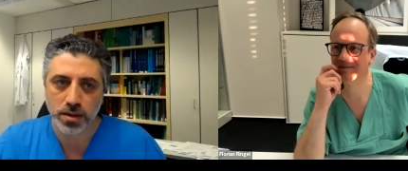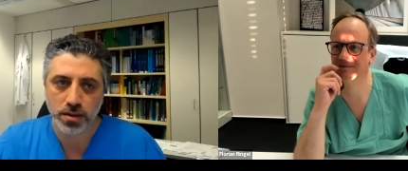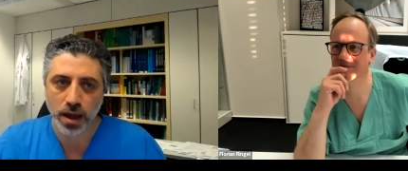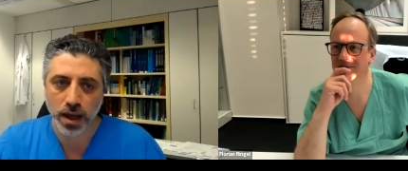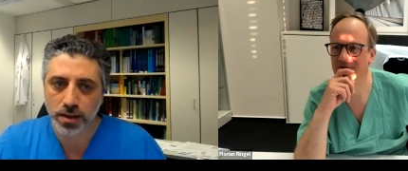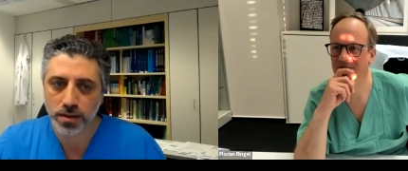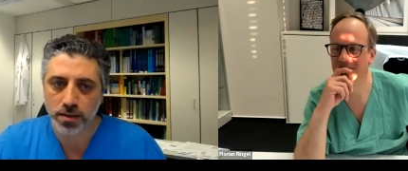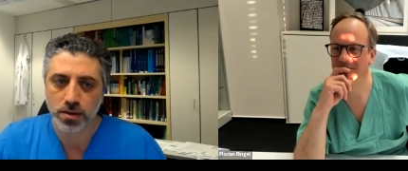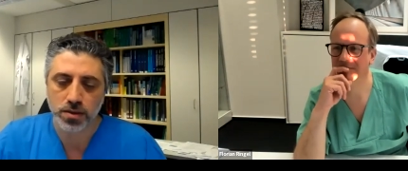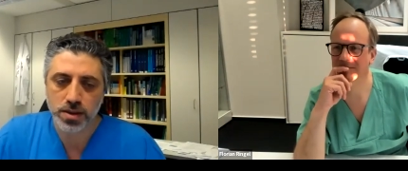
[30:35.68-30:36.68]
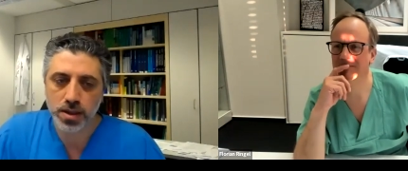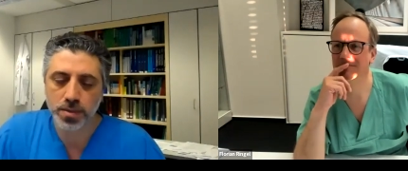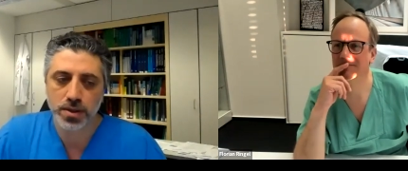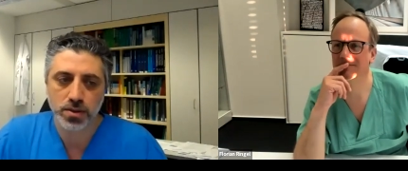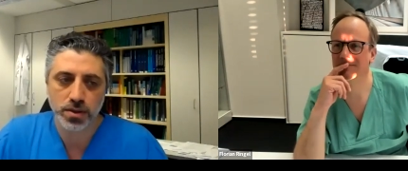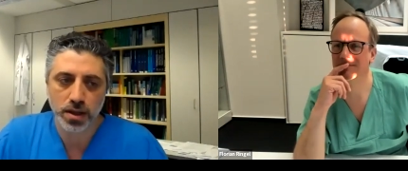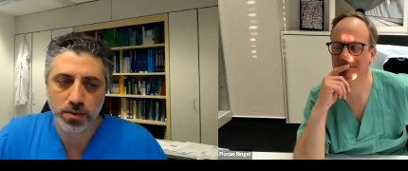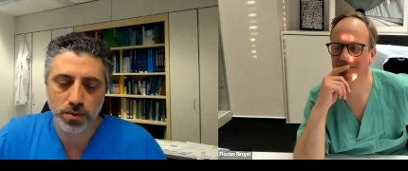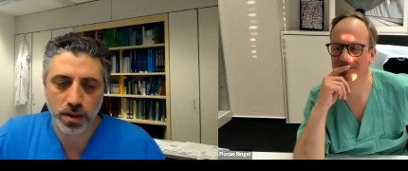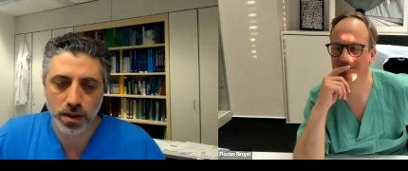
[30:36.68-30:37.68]
Speaker 1: that had you know slippage or
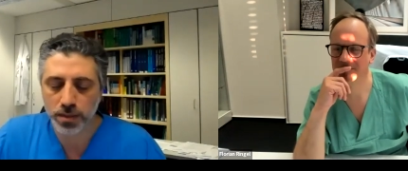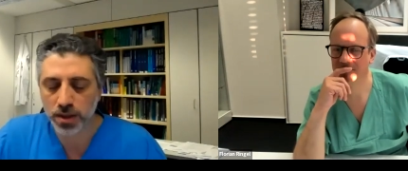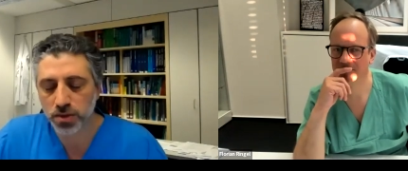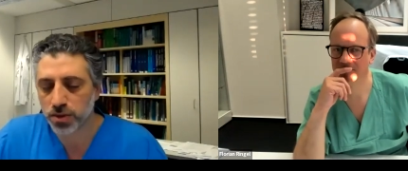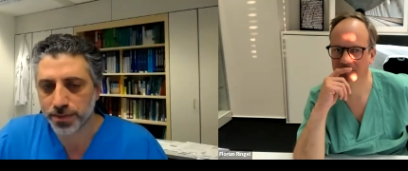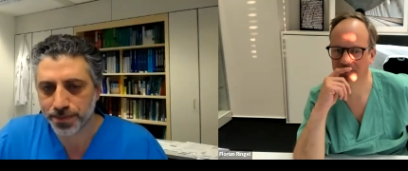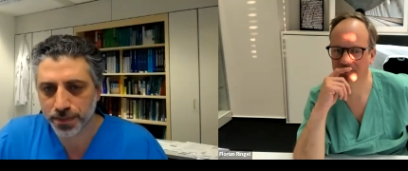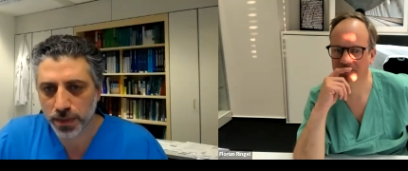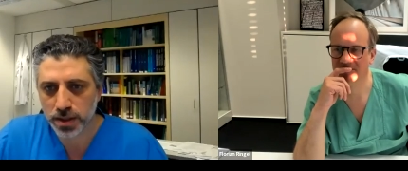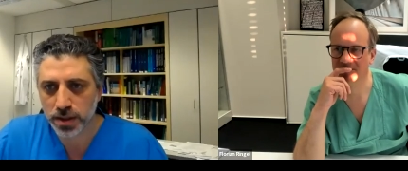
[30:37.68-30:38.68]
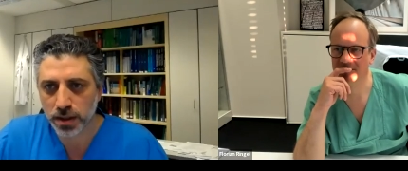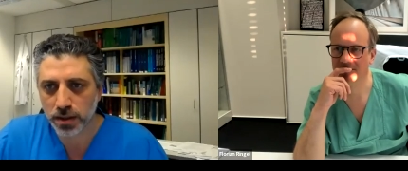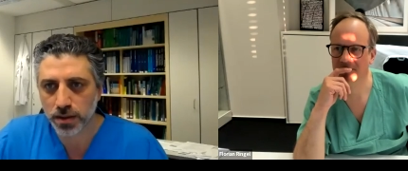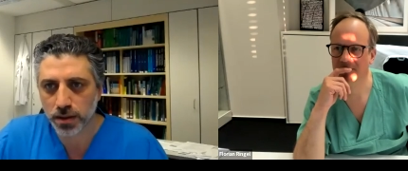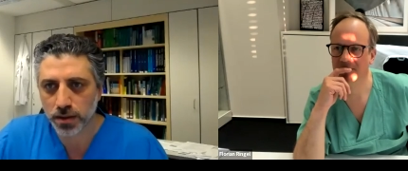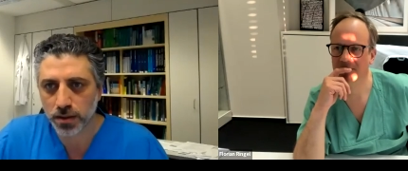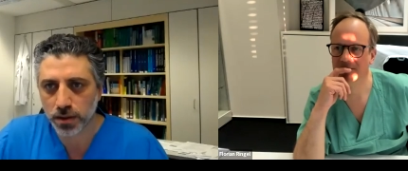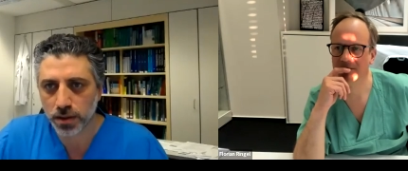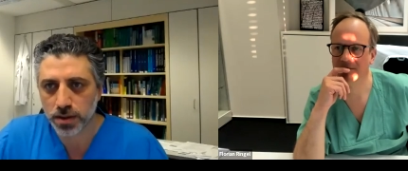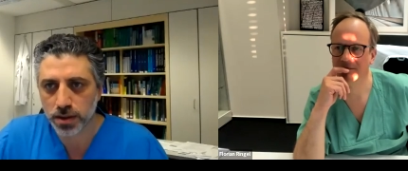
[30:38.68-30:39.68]
not i'm not sure it's not you
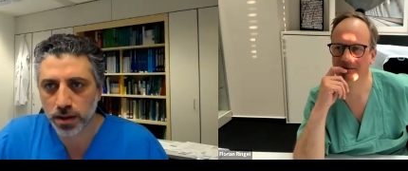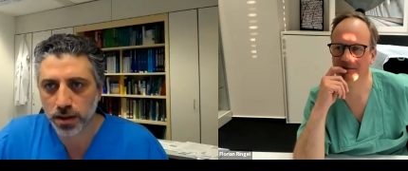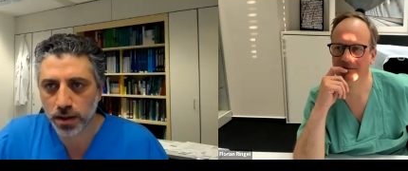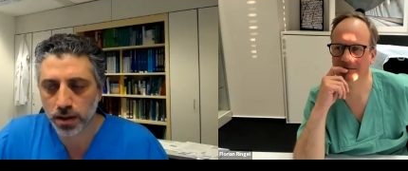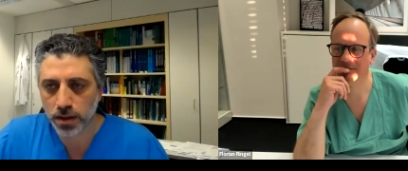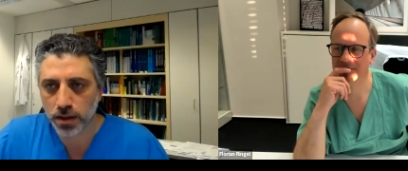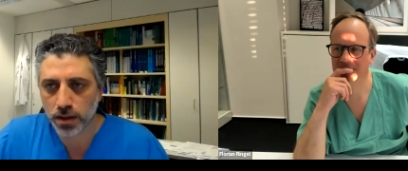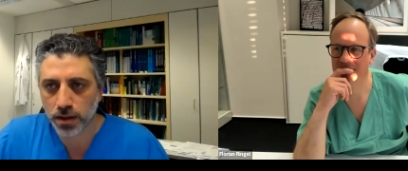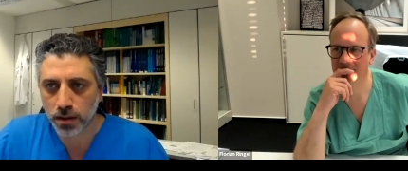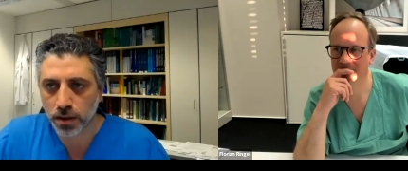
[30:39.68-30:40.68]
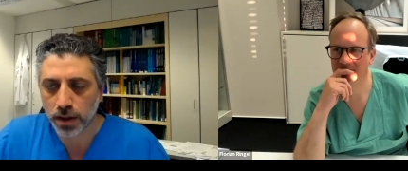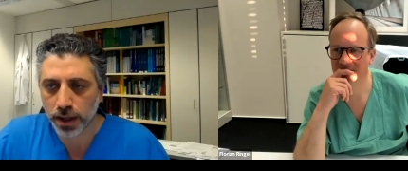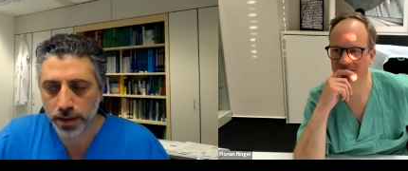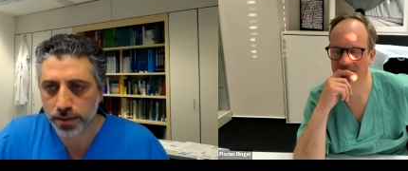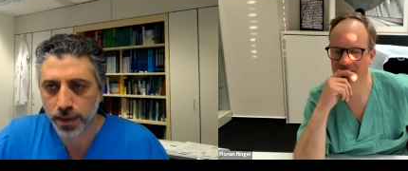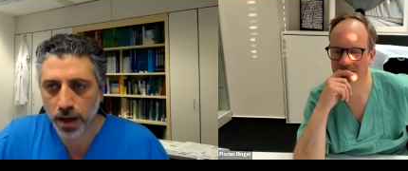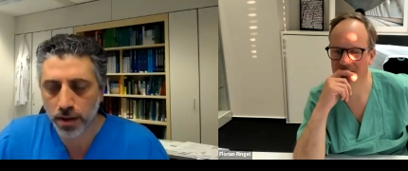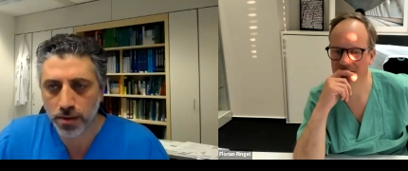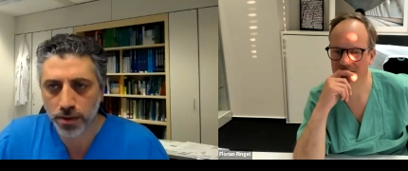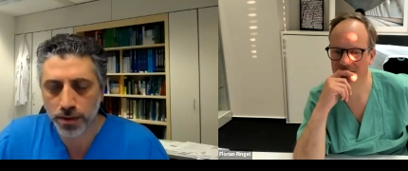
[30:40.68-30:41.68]
know it's not uh, online
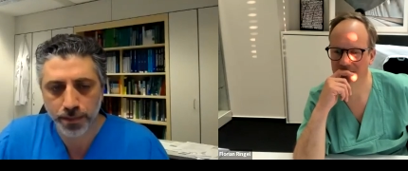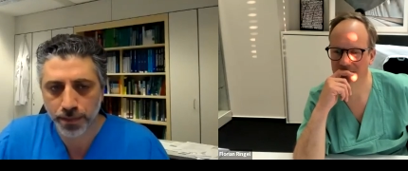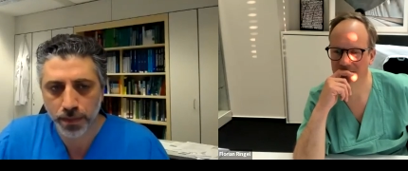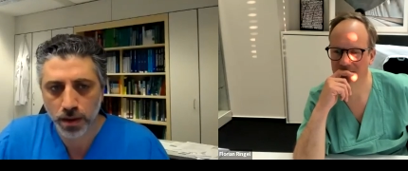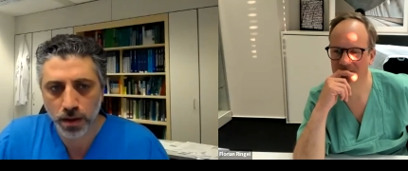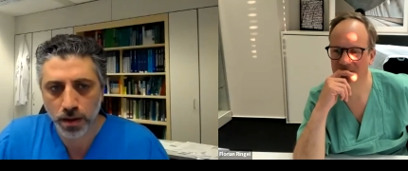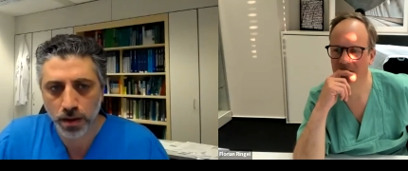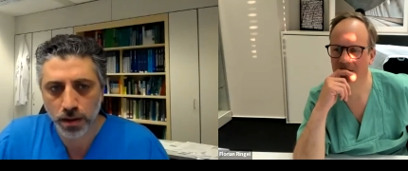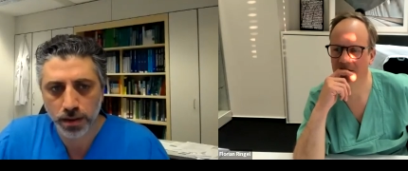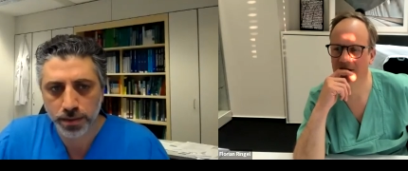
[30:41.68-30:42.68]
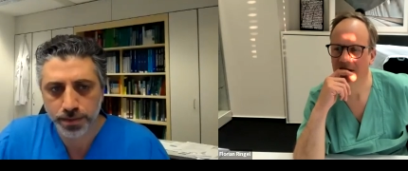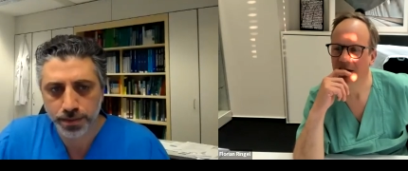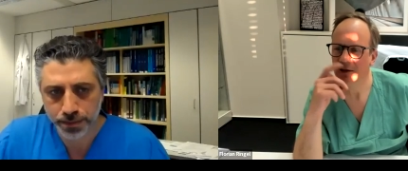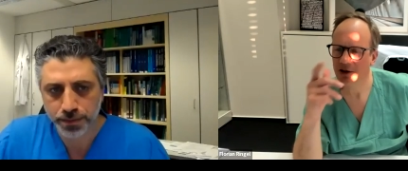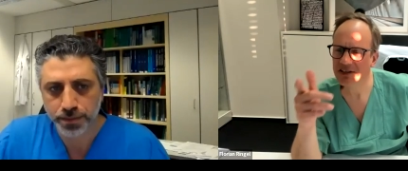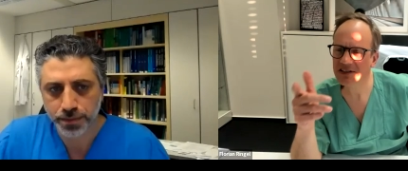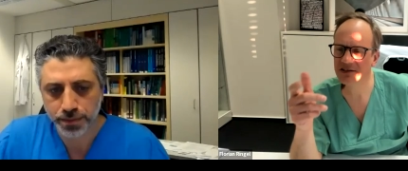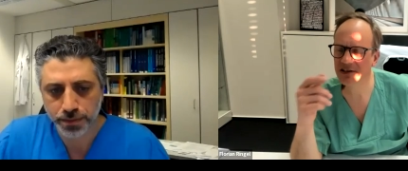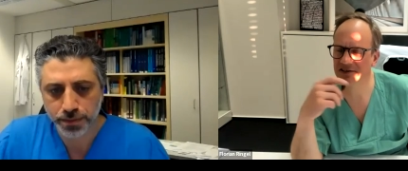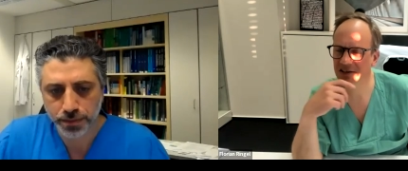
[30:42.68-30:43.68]
Speaker 2: either okay now
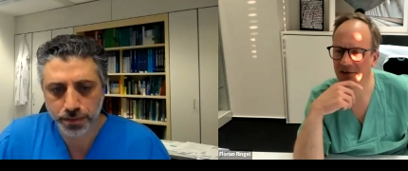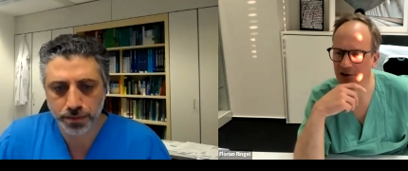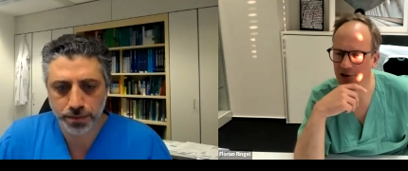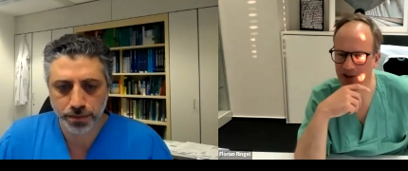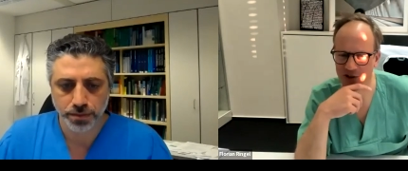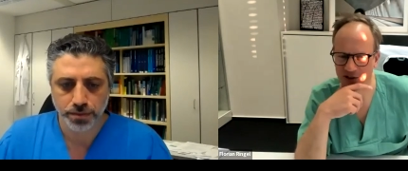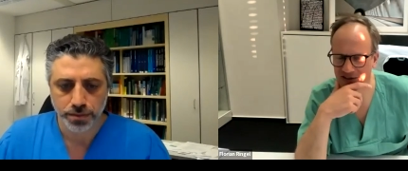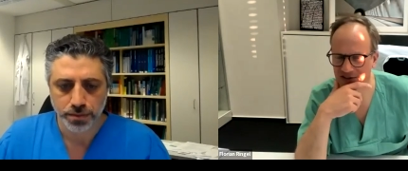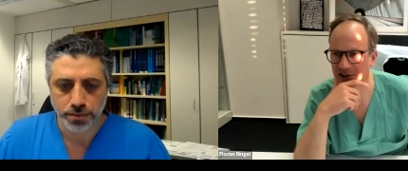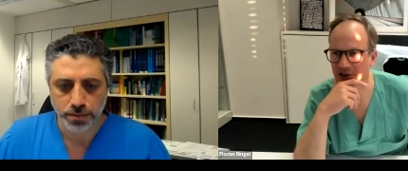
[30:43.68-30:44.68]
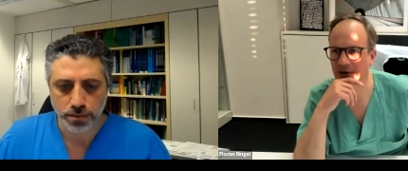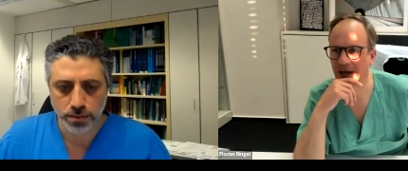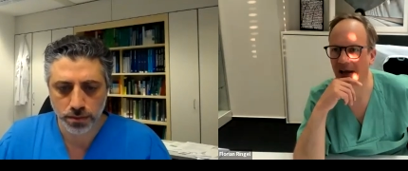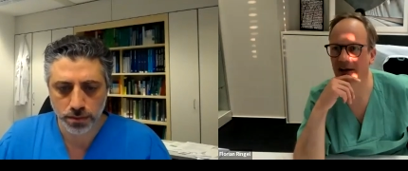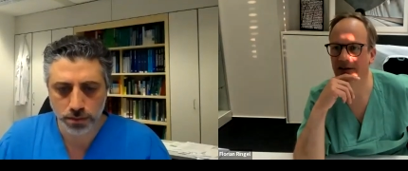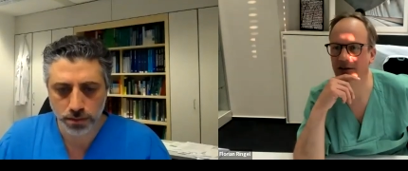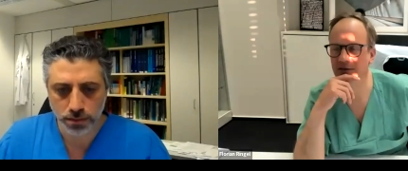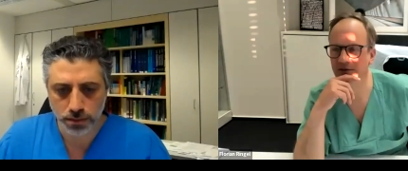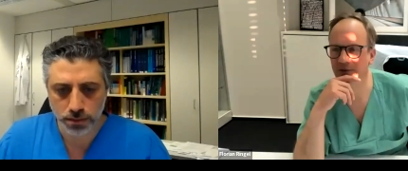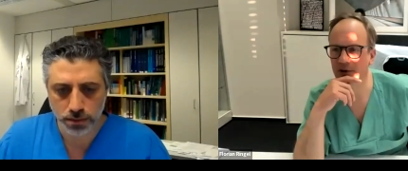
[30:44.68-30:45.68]
there, there, are several questions in the q&a and the,
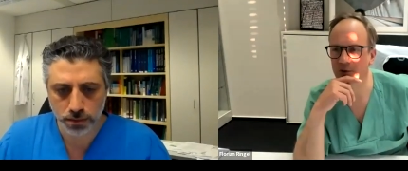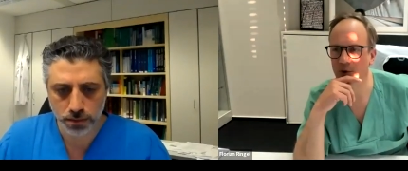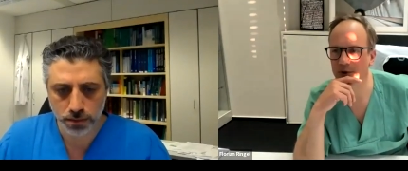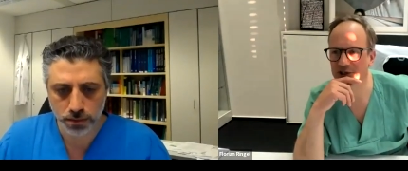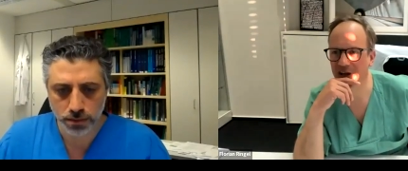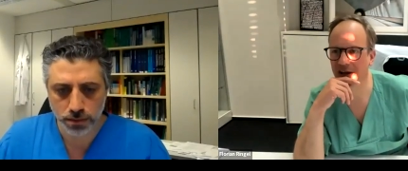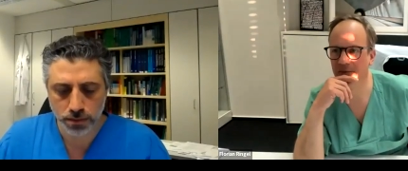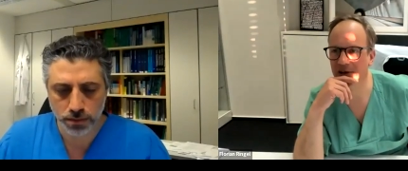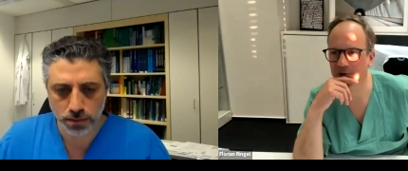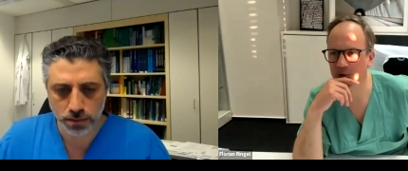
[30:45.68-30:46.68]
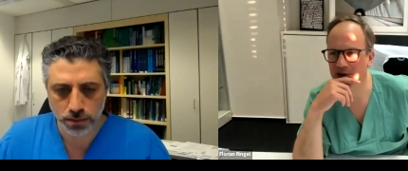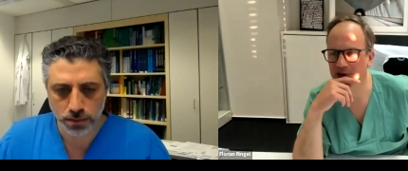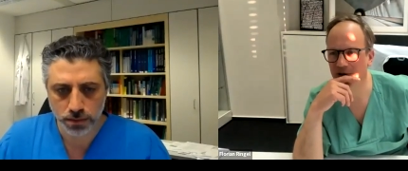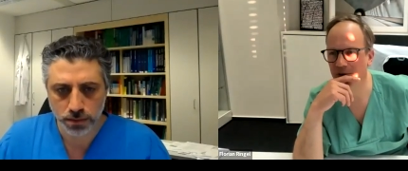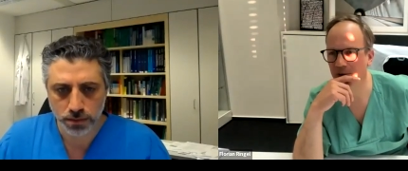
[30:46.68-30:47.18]
the first one which came in which uh,